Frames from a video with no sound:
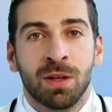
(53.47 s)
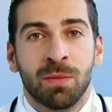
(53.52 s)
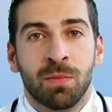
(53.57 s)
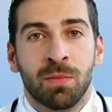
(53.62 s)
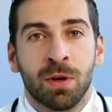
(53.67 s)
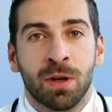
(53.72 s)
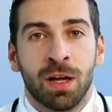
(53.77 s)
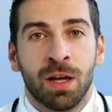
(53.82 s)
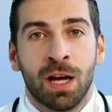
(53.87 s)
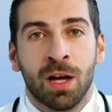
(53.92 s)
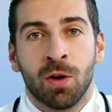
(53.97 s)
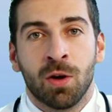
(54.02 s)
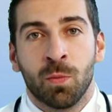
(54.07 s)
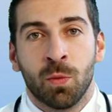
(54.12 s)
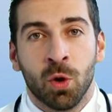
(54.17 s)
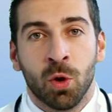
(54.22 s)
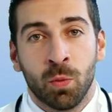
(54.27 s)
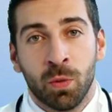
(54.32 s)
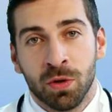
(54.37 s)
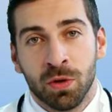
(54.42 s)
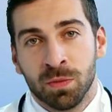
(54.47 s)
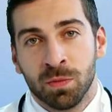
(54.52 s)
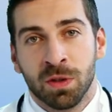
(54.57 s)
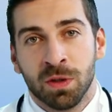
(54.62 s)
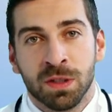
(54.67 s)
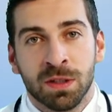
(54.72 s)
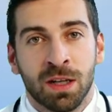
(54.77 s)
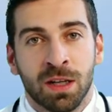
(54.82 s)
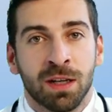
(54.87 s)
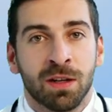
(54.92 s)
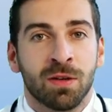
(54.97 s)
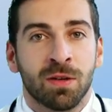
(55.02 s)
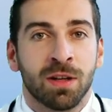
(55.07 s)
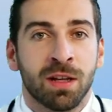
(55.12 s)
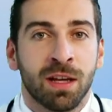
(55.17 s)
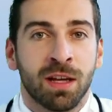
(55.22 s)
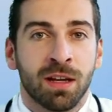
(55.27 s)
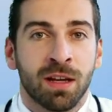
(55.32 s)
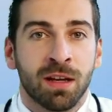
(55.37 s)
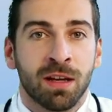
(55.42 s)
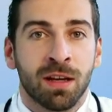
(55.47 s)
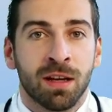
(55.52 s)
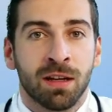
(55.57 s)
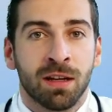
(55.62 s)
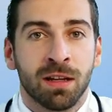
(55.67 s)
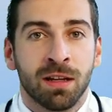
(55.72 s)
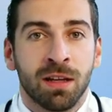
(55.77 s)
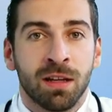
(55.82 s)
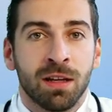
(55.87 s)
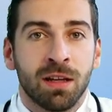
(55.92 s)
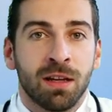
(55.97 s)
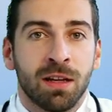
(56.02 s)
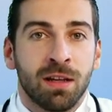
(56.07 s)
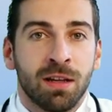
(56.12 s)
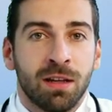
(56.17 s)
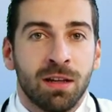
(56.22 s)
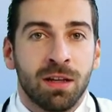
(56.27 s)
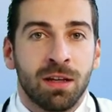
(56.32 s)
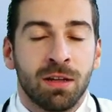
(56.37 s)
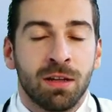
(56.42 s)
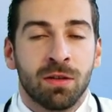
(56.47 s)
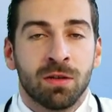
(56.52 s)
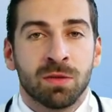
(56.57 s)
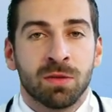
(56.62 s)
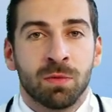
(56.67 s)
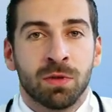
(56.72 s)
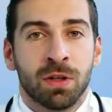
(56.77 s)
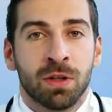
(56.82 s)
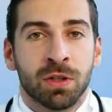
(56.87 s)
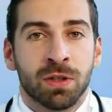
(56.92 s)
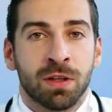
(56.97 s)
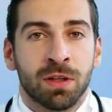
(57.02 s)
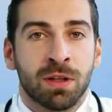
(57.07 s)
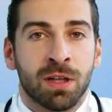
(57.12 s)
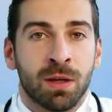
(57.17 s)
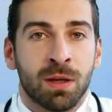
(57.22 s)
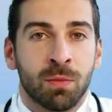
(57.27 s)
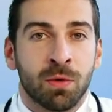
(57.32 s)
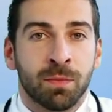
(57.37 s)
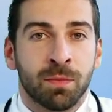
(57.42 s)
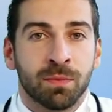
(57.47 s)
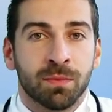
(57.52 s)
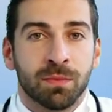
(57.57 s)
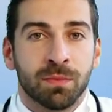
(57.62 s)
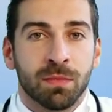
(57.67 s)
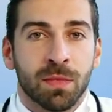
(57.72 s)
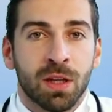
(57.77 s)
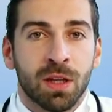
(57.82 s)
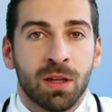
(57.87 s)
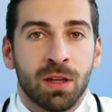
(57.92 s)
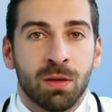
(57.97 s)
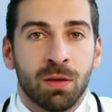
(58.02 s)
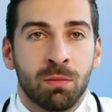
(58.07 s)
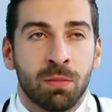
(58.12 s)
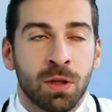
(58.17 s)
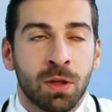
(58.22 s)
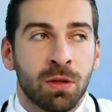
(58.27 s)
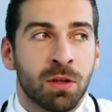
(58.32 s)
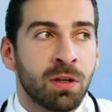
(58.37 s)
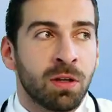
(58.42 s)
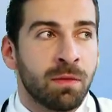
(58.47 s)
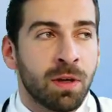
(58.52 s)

Today we'll break down the science and the step-by-step way to feel the